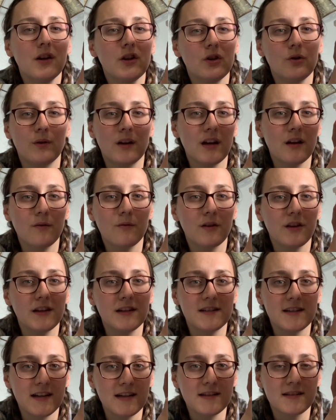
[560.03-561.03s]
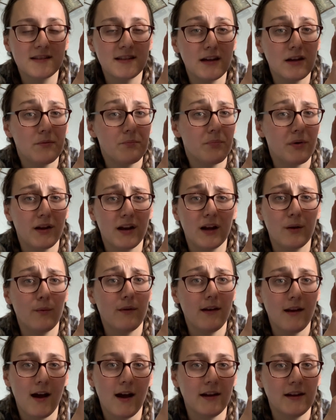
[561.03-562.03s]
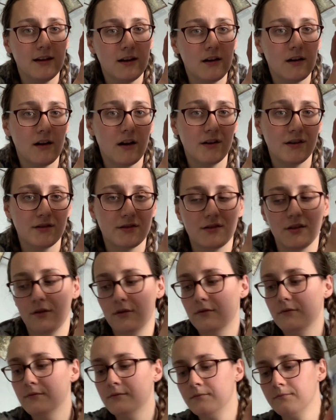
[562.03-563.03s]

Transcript: you can't really taste it, but I would not eat it on its own.